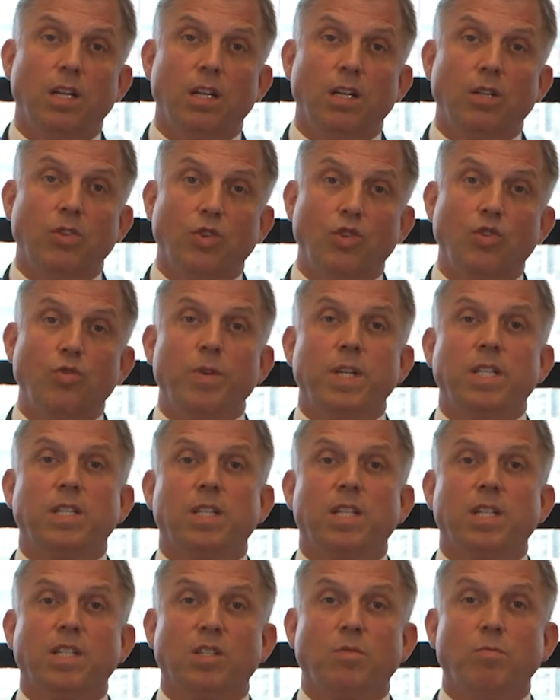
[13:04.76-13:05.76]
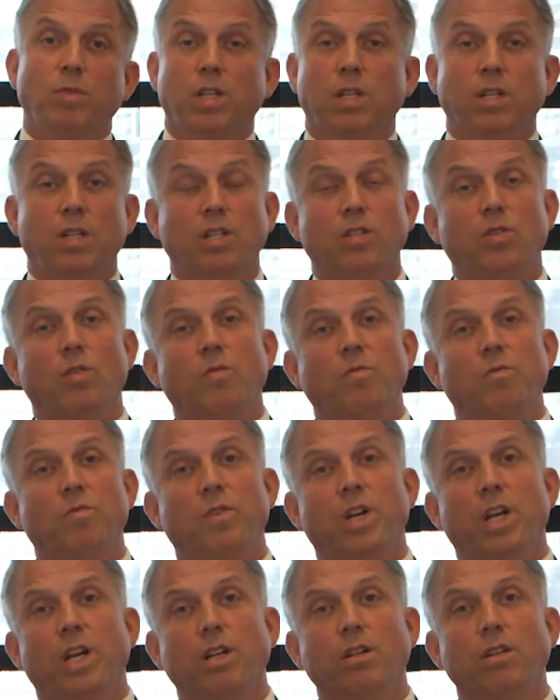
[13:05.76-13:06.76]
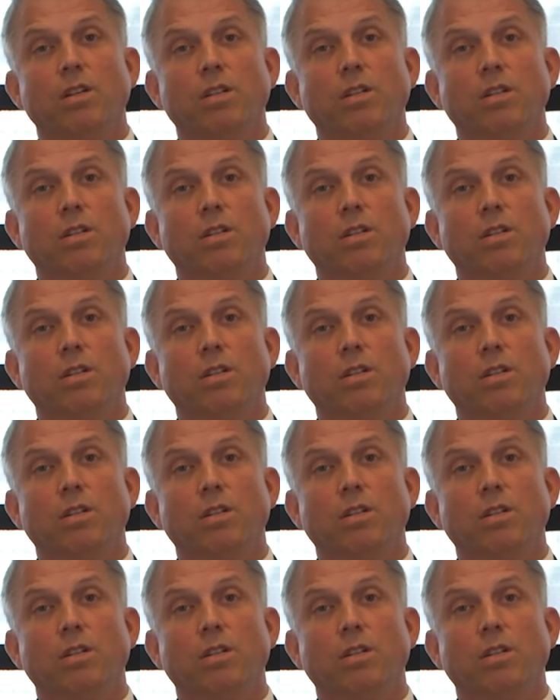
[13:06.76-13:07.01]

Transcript: The QS tells me that it's unfair.